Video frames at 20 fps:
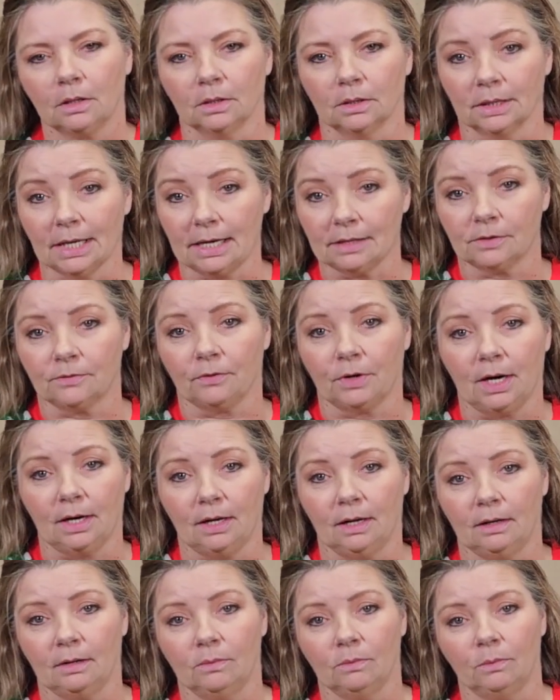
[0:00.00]
Last
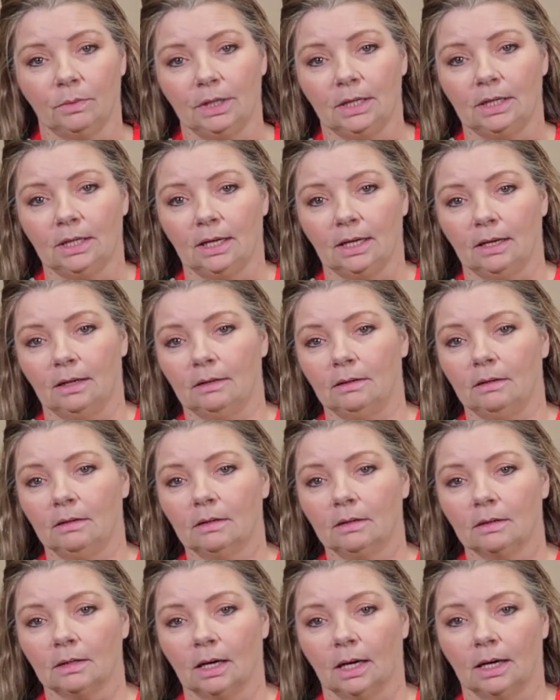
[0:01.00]
Friday we did
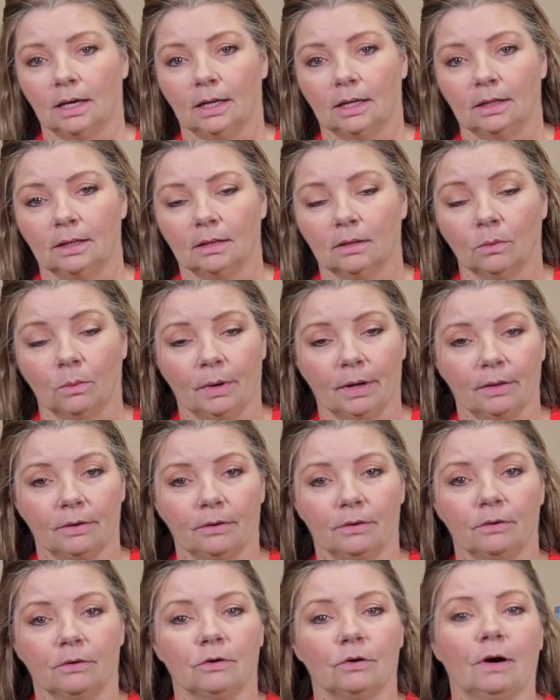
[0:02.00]
the
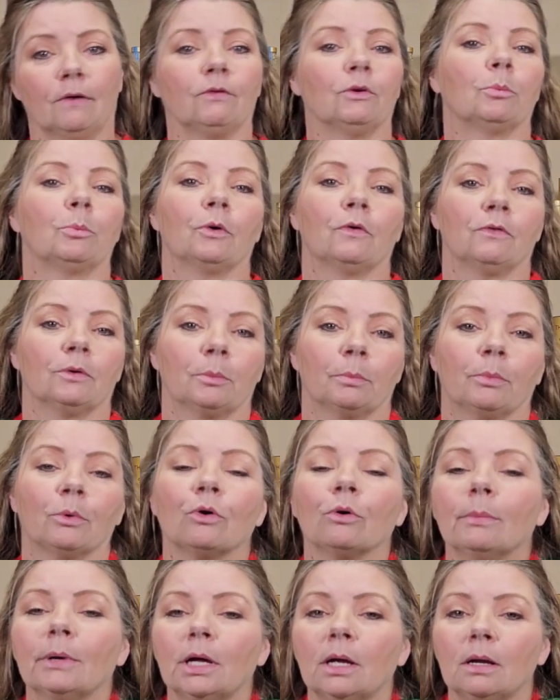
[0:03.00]
Weller Craft Your Perfect
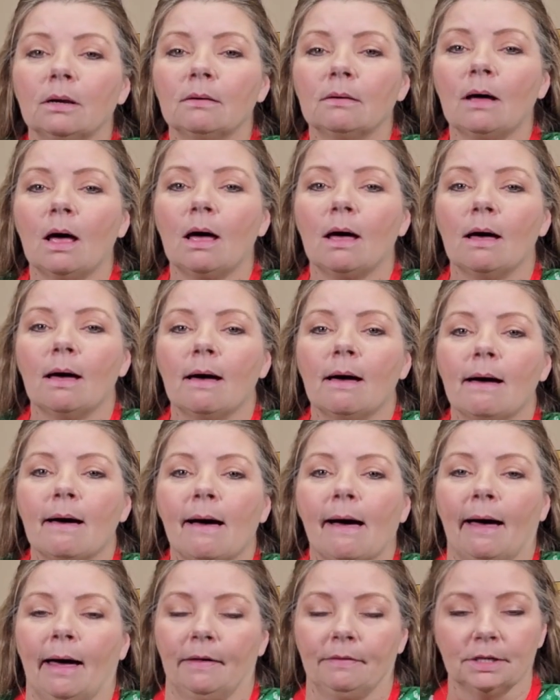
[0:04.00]
Bourbon,
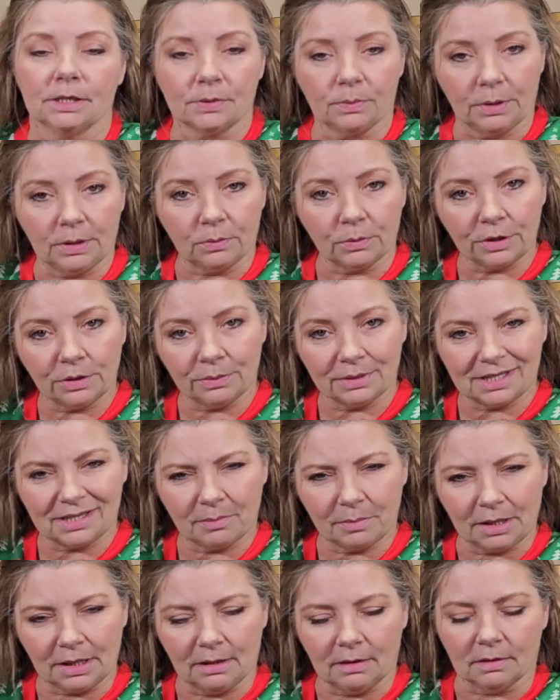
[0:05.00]
and this week we're doing
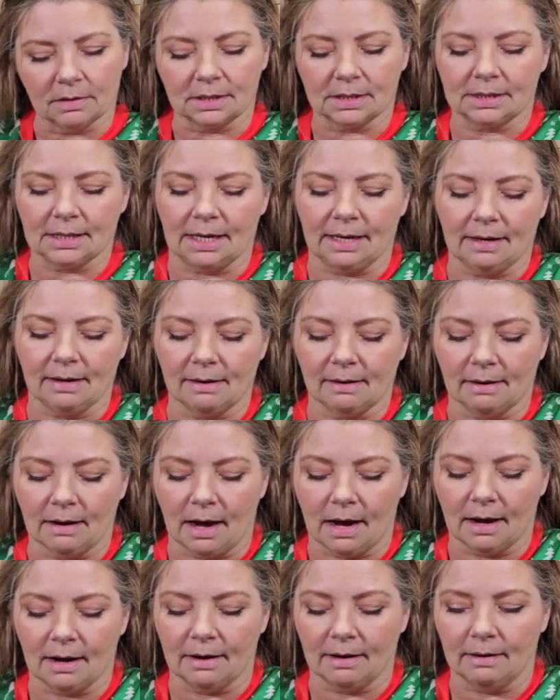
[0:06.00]
something else, and
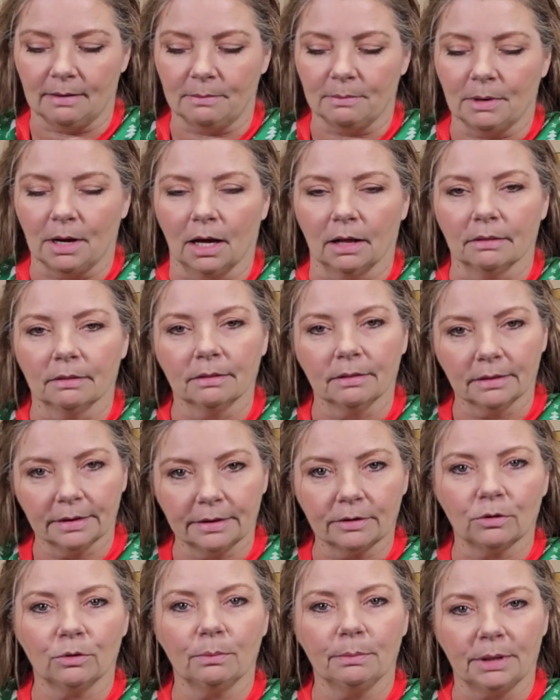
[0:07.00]
I'm a
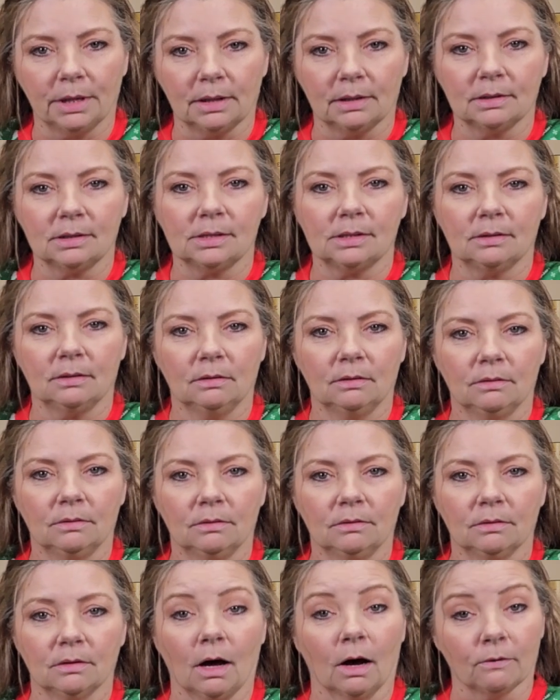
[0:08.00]
little bit
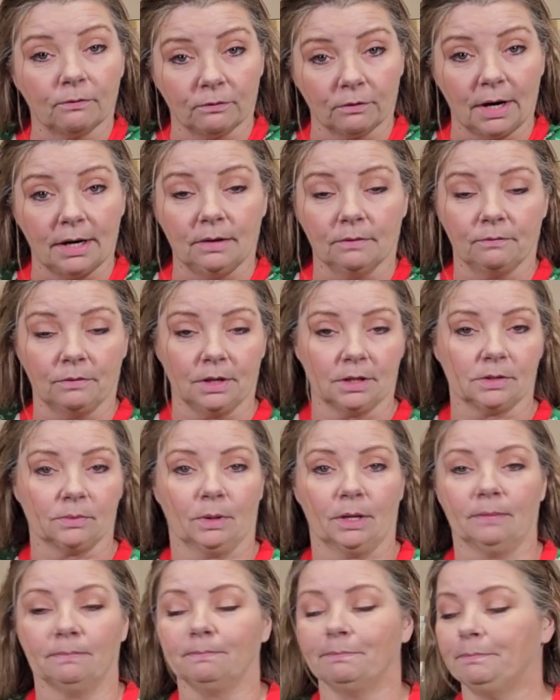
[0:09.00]
afraid of this
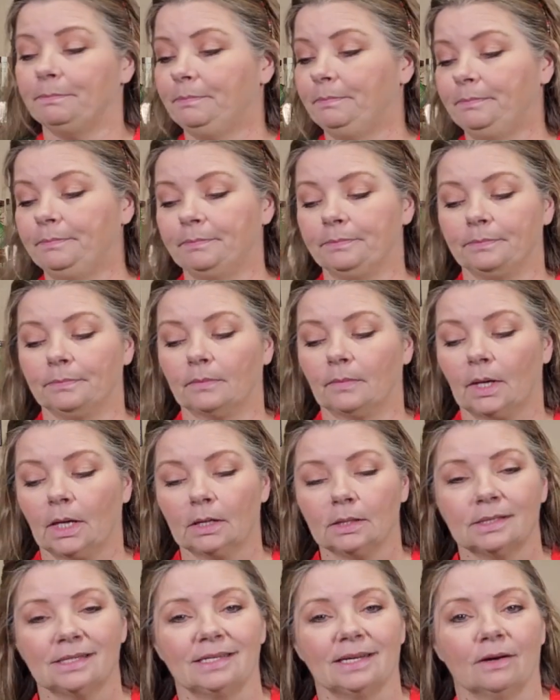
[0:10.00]
one.
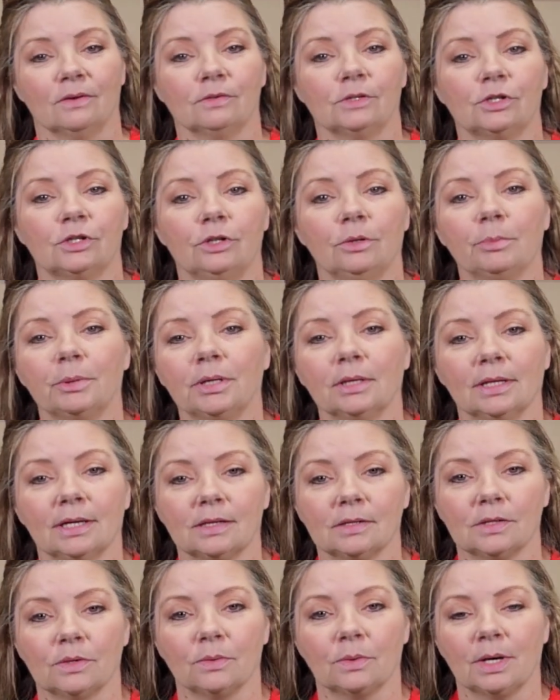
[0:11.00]
Sounds stupid, and
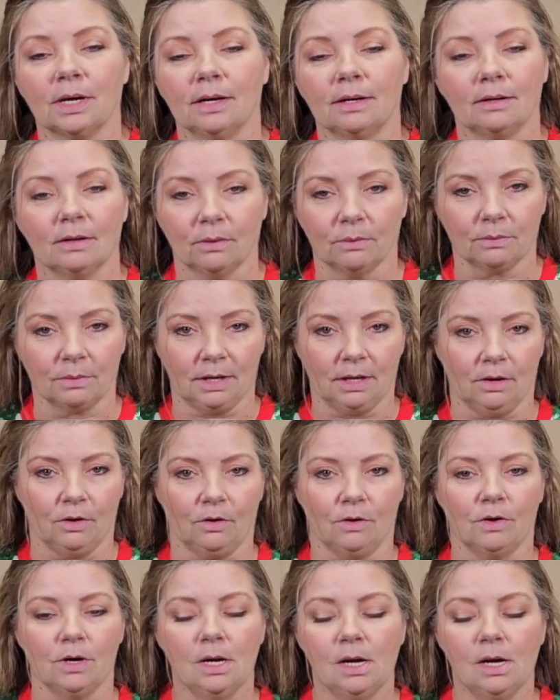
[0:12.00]
that's okay, don't care.